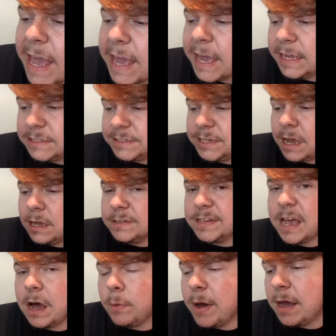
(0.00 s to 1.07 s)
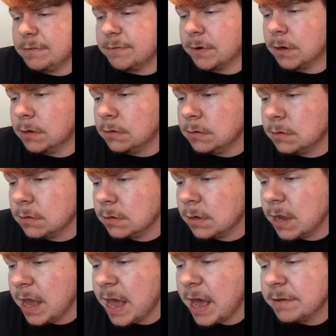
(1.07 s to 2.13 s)
It does, however,
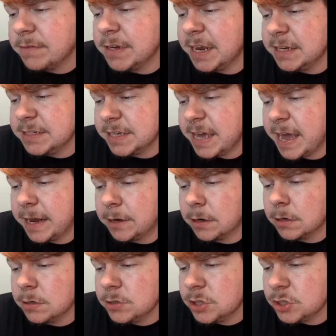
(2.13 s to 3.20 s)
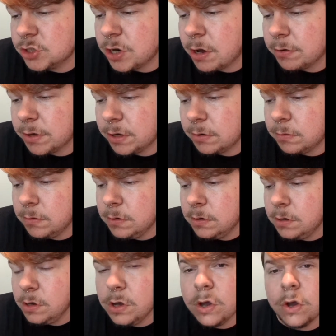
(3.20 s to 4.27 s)
have an indicator to show you
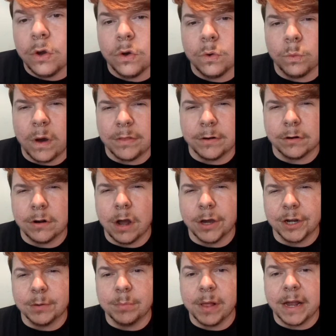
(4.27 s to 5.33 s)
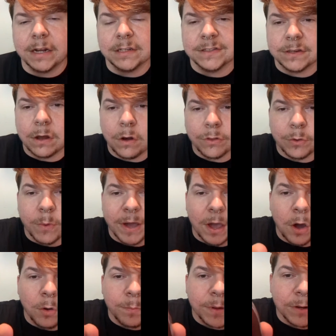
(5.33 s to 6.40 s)
whether or not your blade is all the way
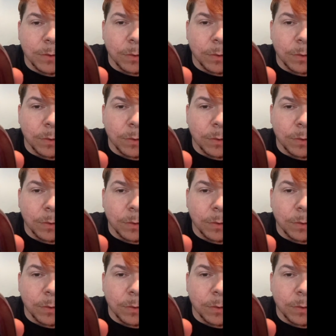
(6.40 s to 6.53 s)
open